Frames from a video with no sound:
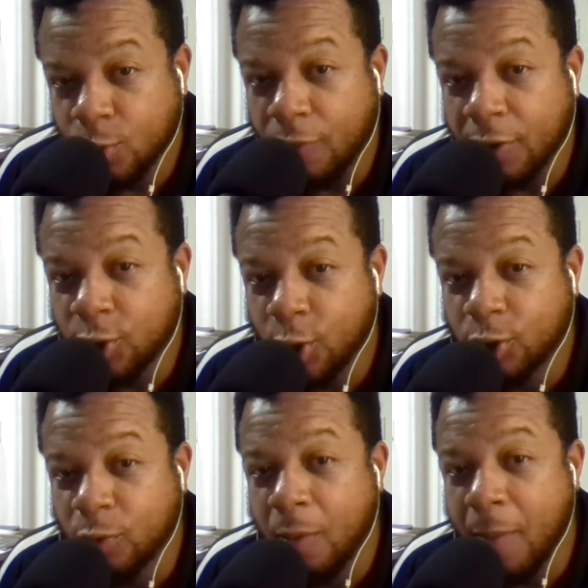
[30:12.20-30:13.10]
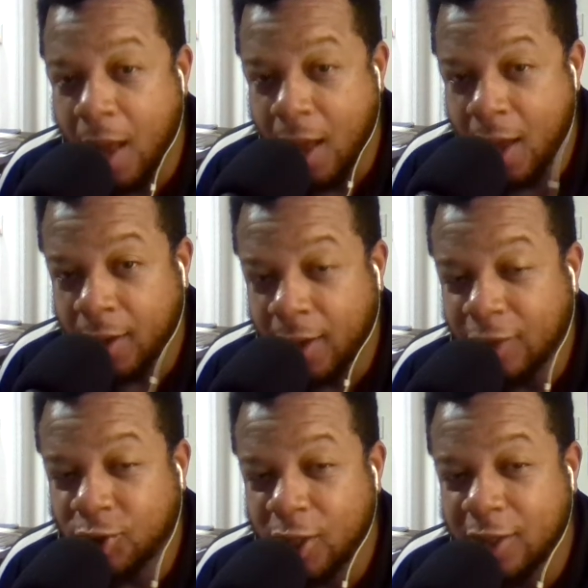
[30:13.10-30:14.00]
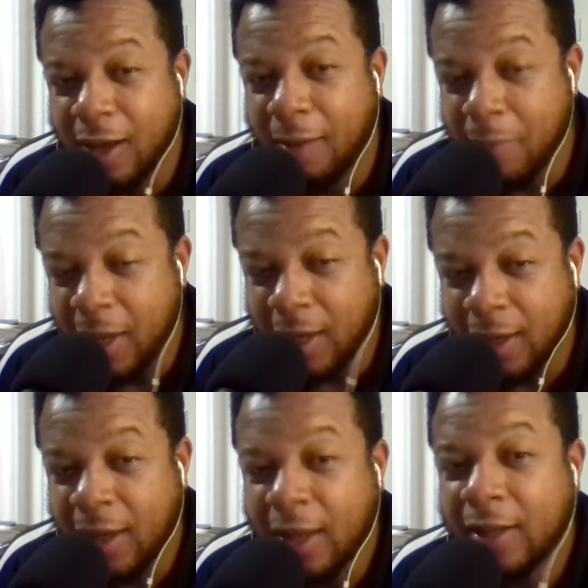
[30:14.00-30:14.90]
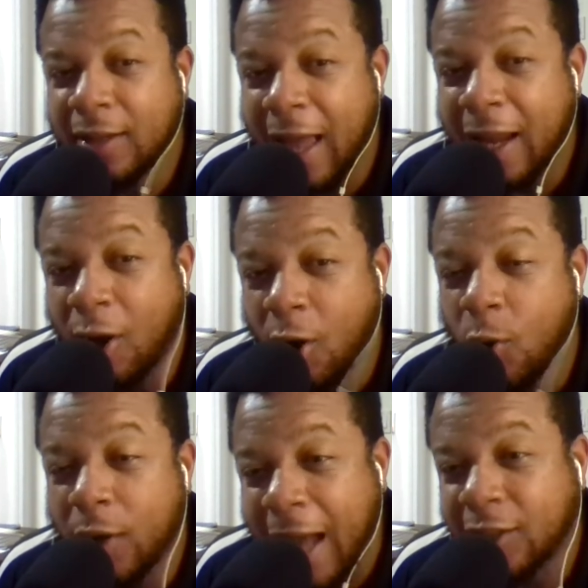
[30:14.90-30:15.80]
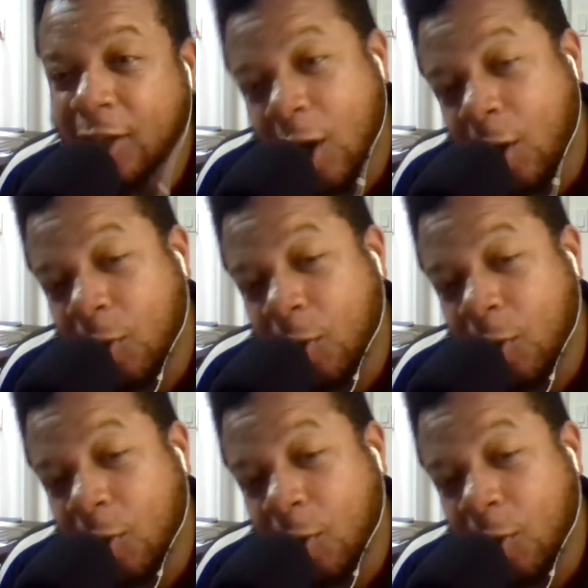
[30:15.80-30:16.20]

So if the children were mine and she dumped me, that hoe got to go.